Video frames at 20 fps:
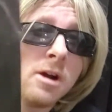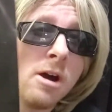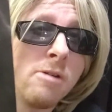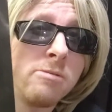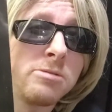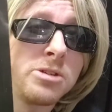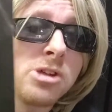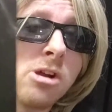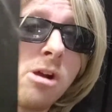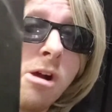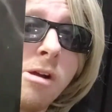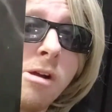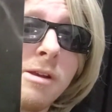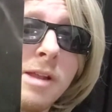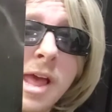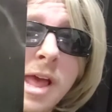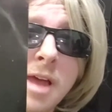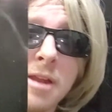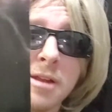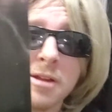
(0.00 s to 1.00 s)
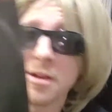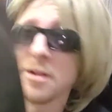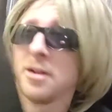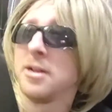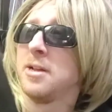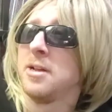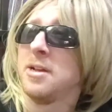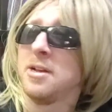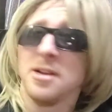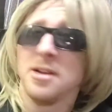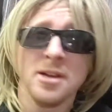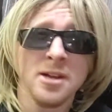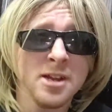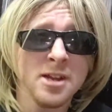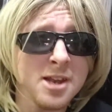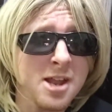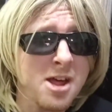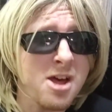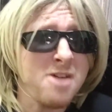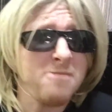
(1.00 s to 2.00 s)
of John Lennon.
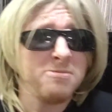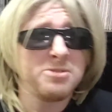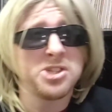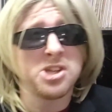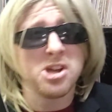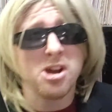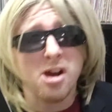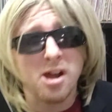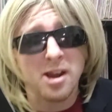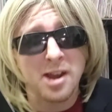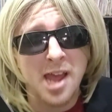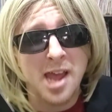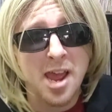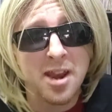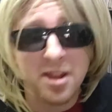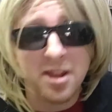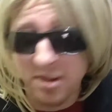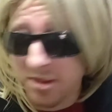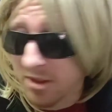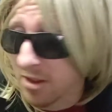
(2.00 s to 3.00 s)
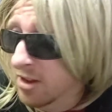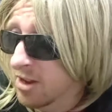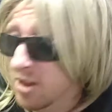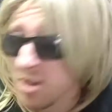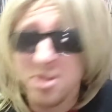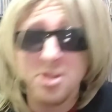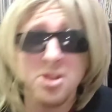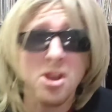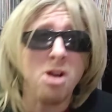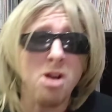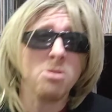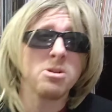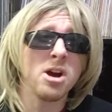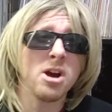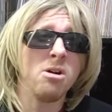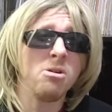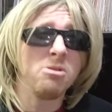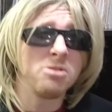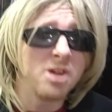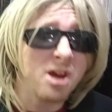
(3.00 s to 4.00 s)
Love John Lennon.
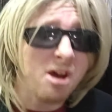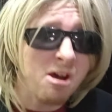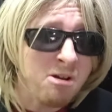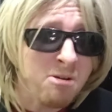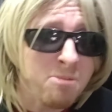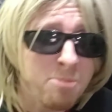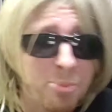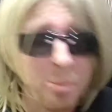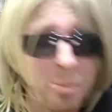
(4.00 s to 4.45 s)
Yoko though,